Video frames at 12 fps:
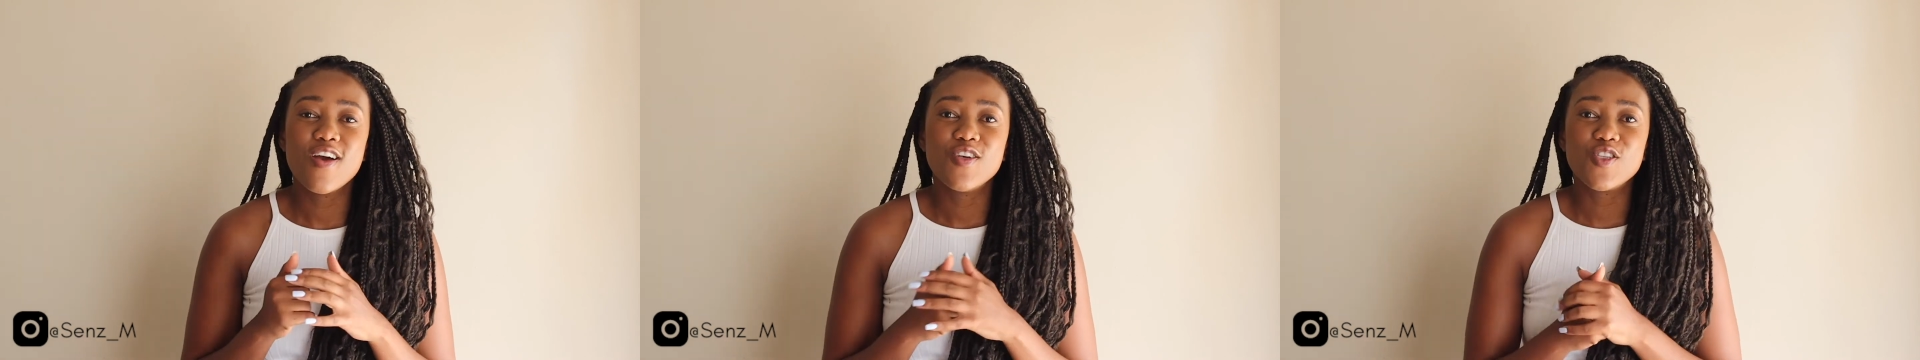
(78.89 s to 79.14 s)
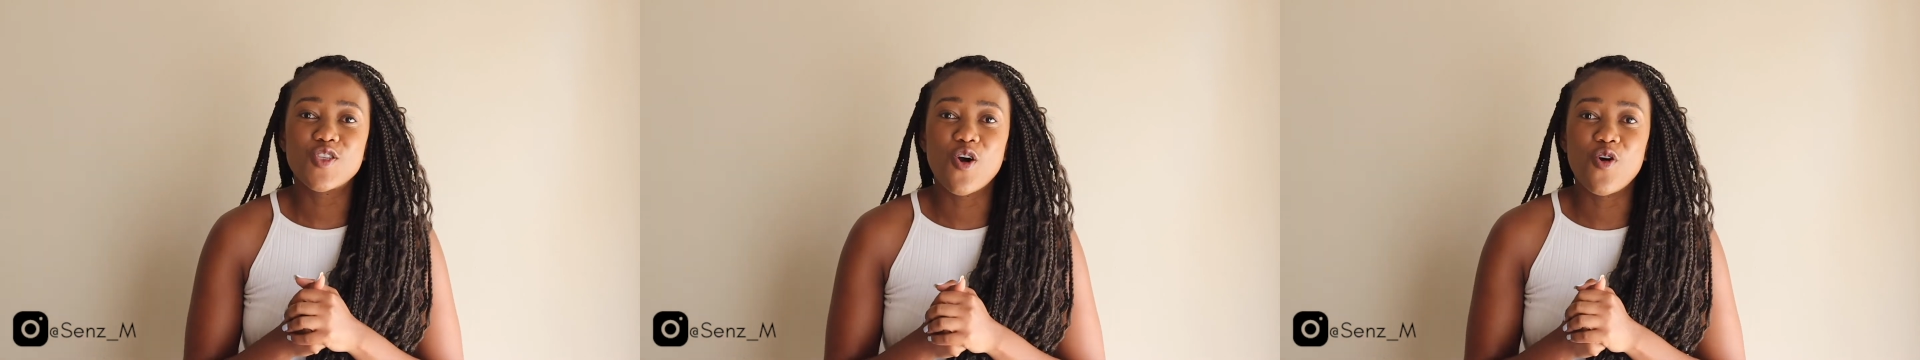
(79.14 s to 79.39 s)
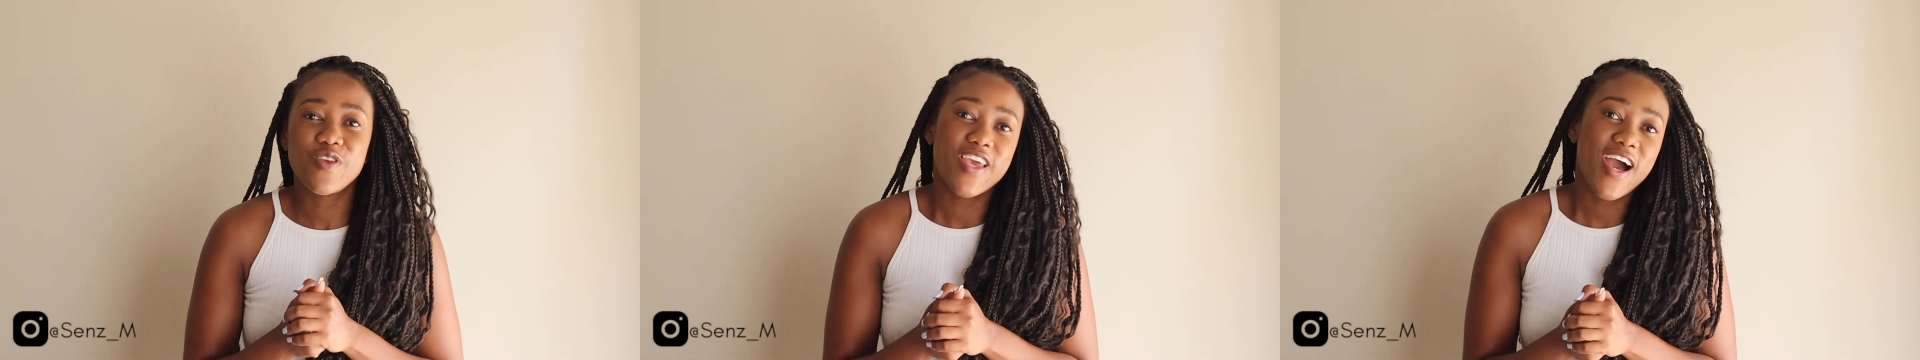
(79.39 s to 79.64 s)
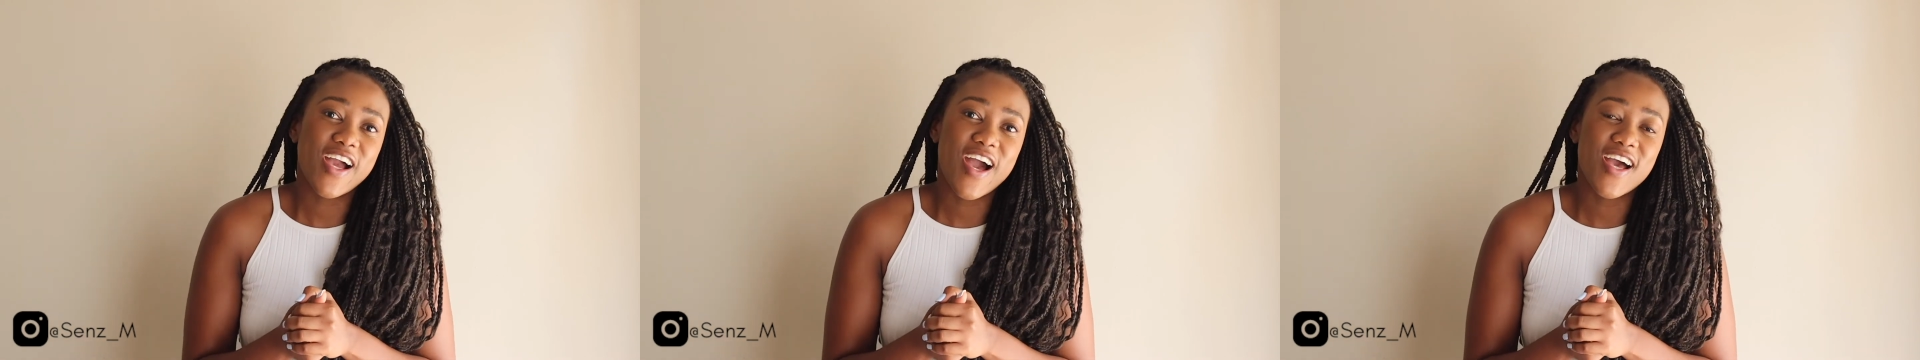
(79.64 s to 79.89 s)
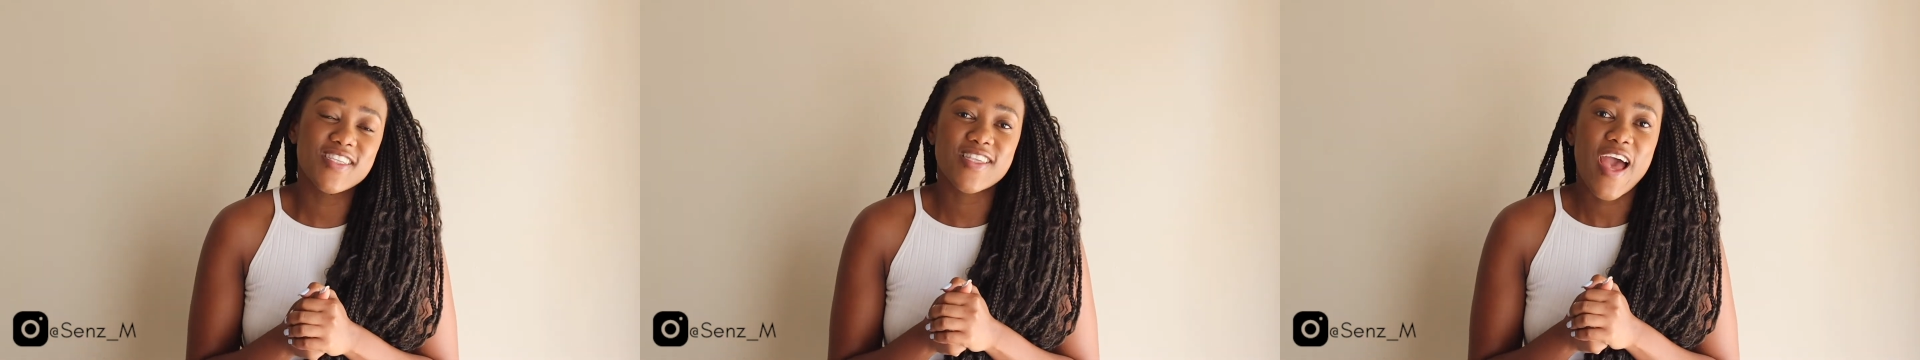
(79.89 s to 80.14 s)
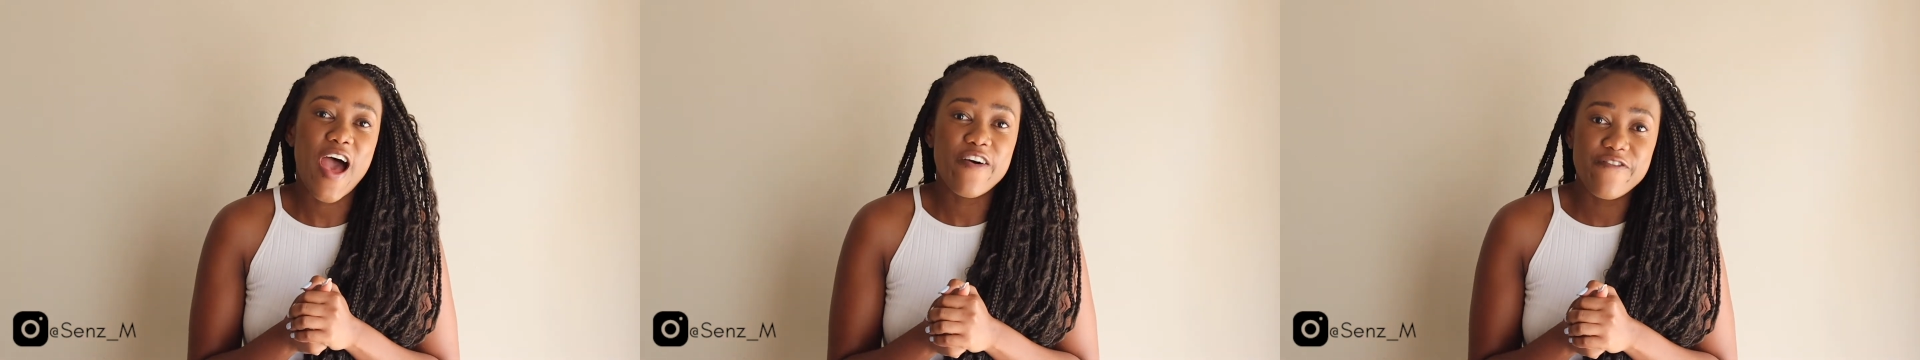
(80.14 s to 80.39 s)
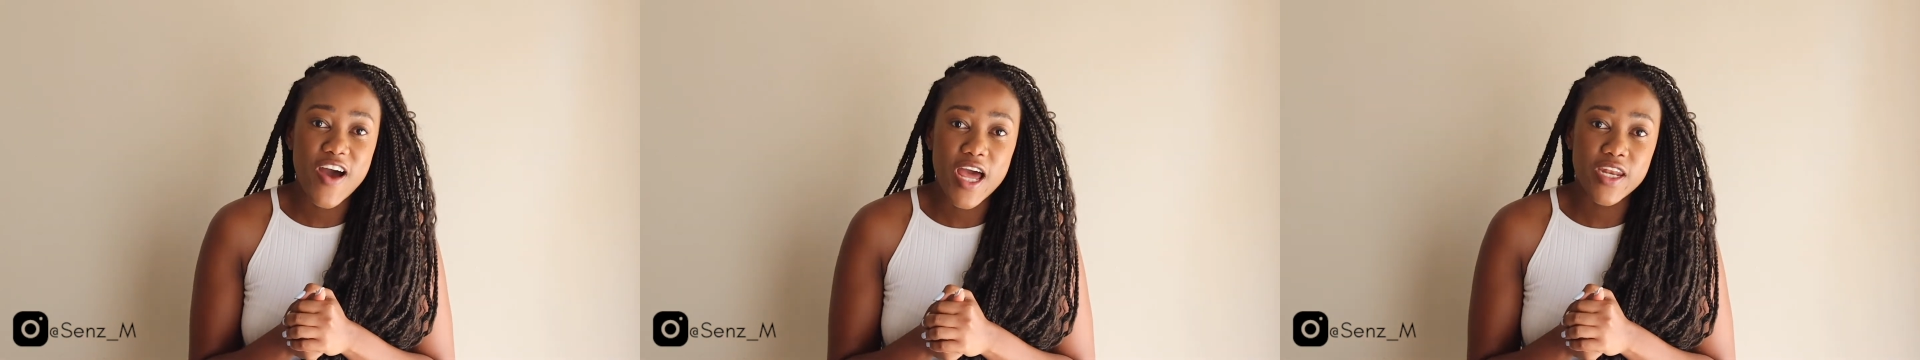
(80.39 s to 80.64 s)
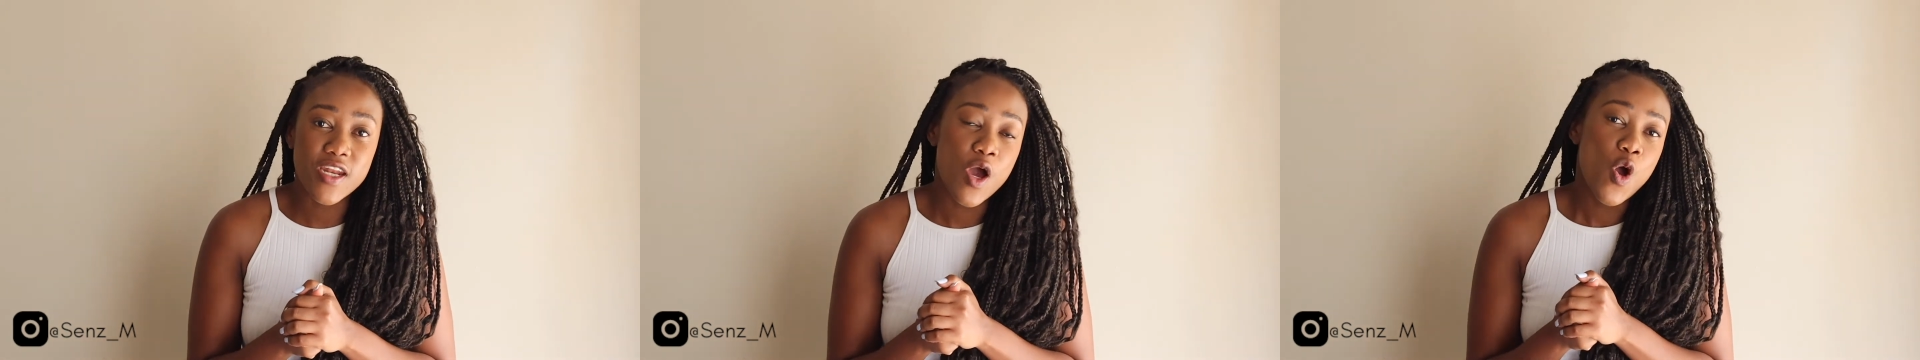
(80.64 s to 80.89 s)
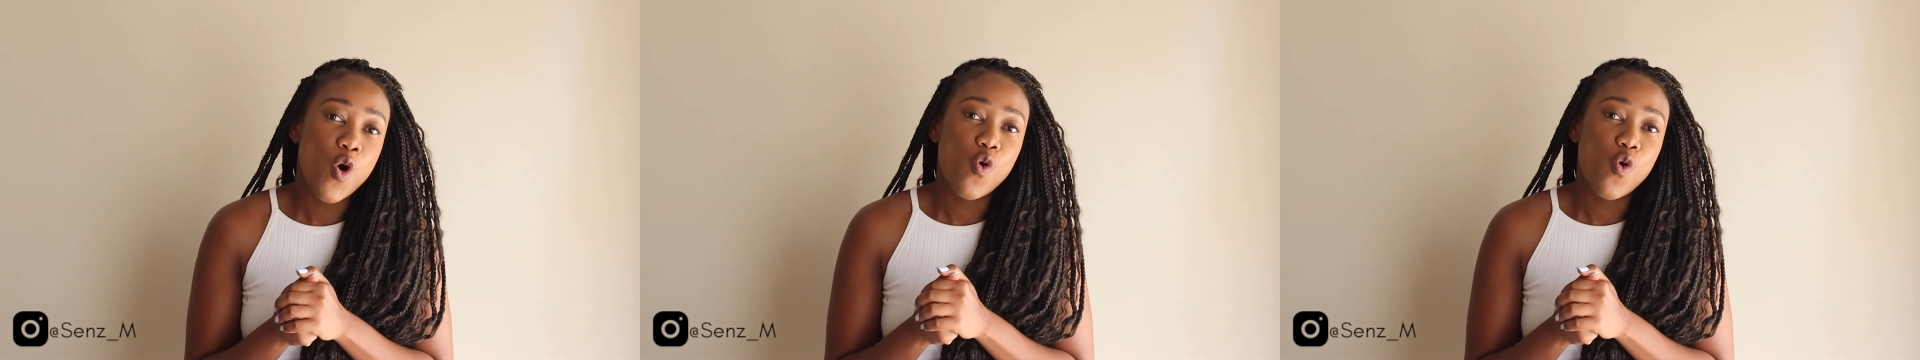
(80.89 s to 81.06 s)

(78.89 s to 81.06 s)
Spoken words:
So yeah guys, have fun,